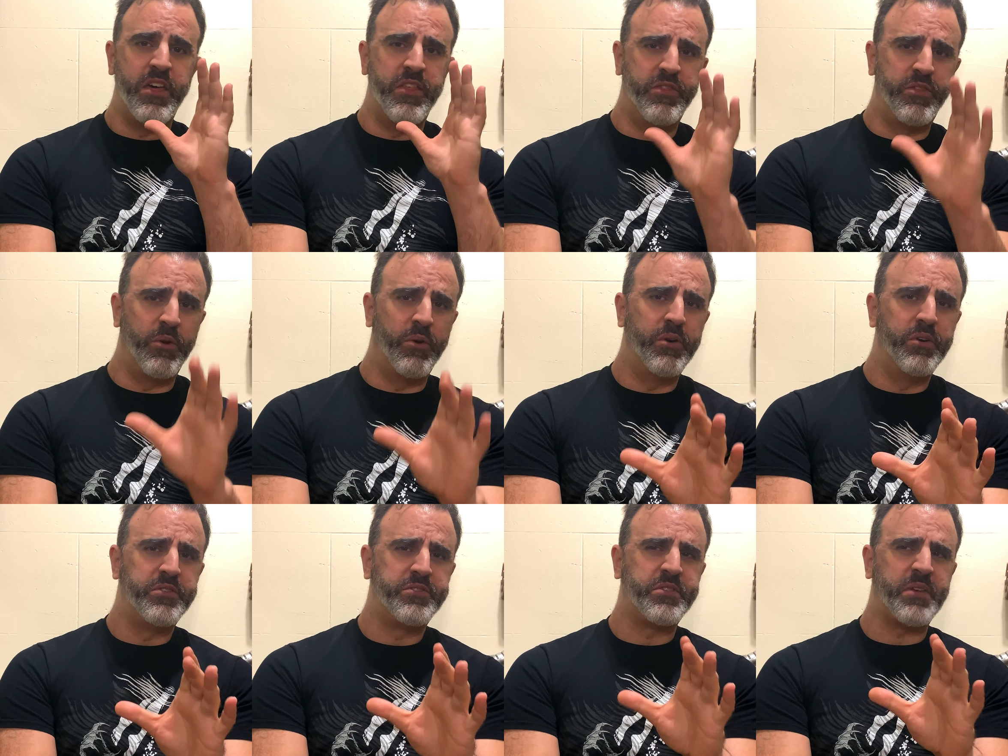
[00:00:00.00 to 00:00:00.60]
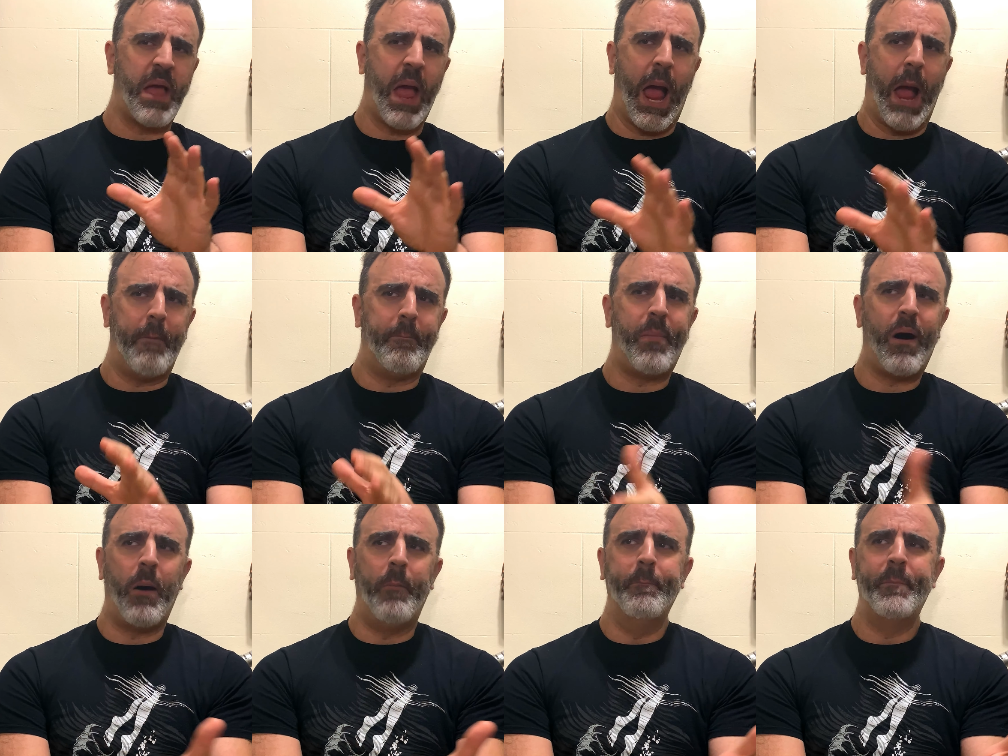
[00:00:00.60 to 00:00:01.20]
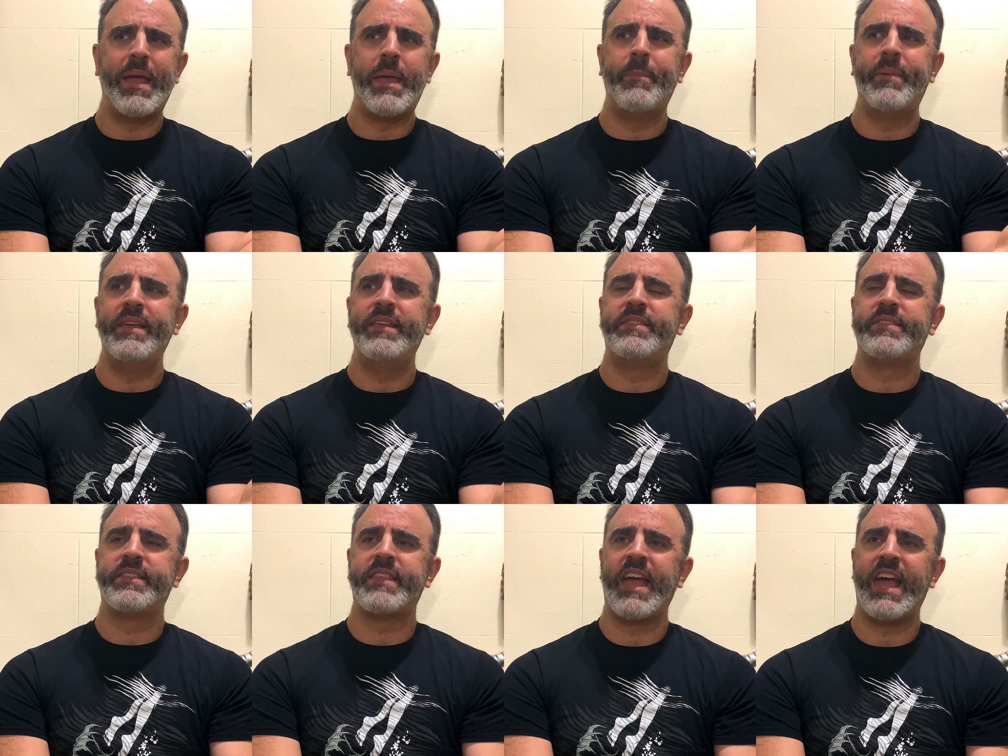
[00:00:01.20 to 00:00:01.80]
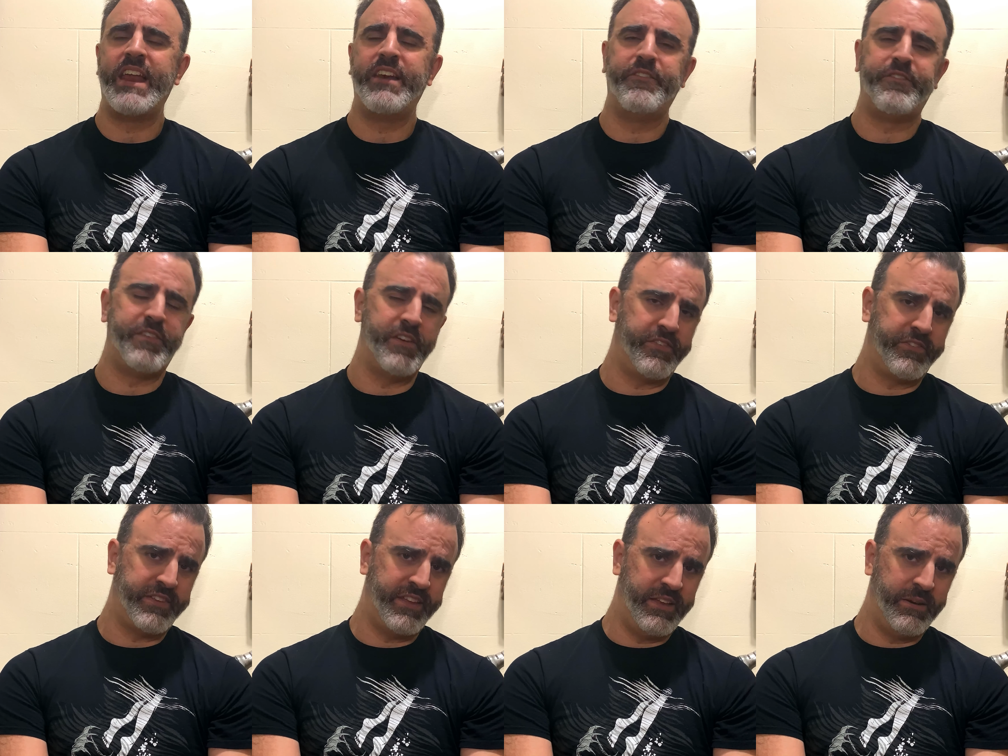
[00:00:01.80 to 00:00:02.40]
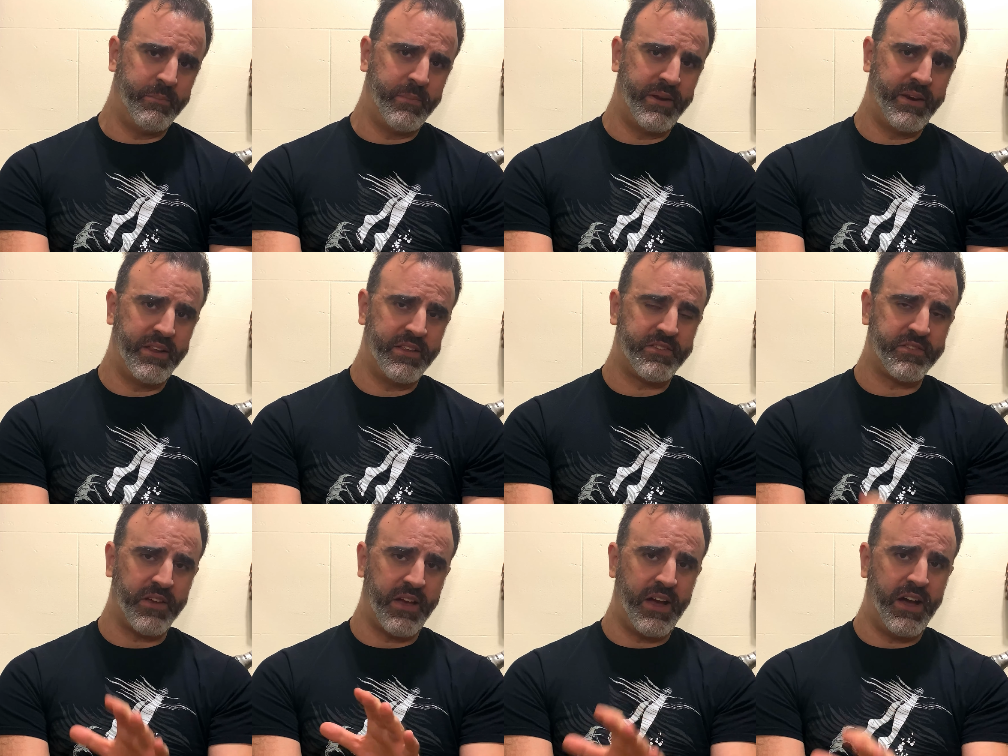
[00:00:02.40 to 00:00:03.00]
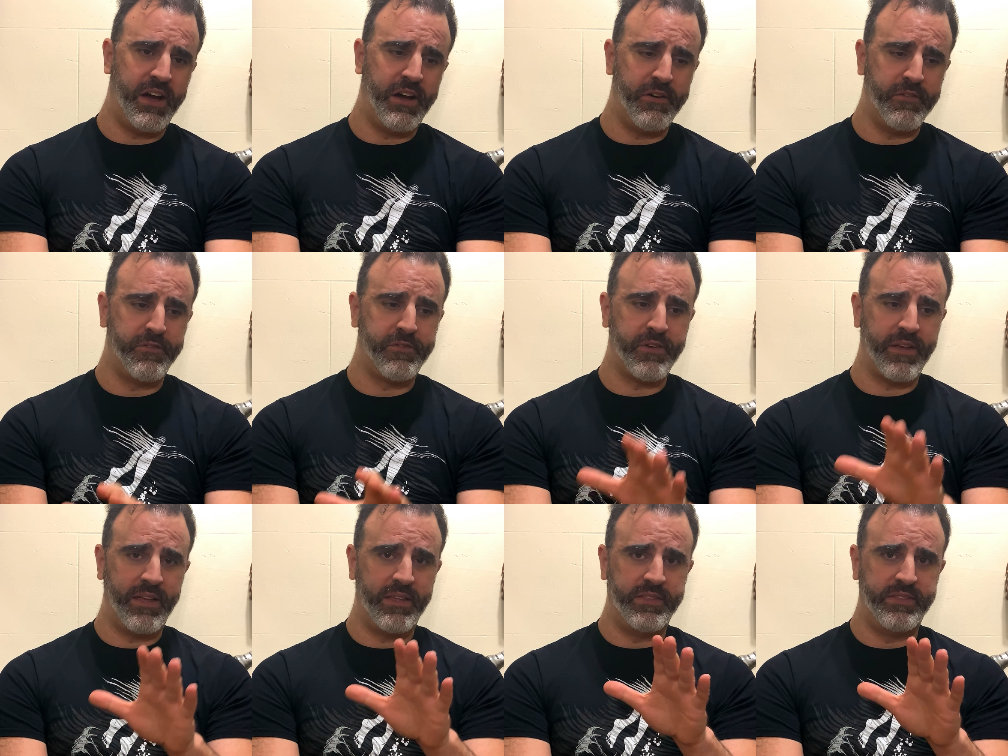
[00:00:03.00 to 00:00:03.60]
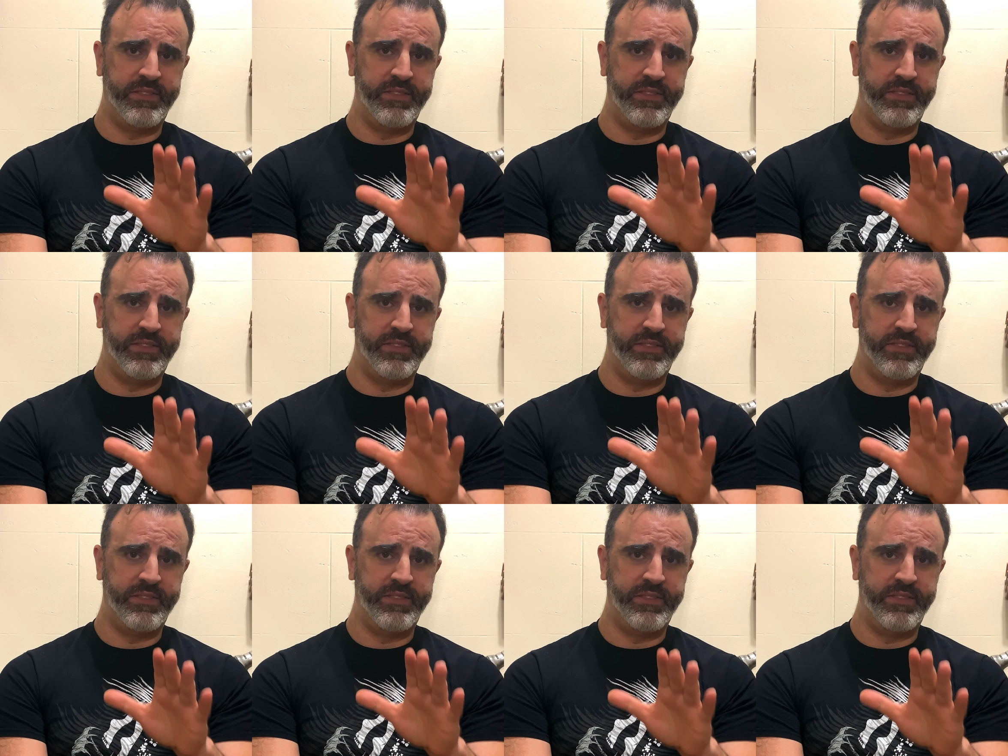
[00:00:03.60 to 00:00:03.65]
There's about maybe 10-15 minutes of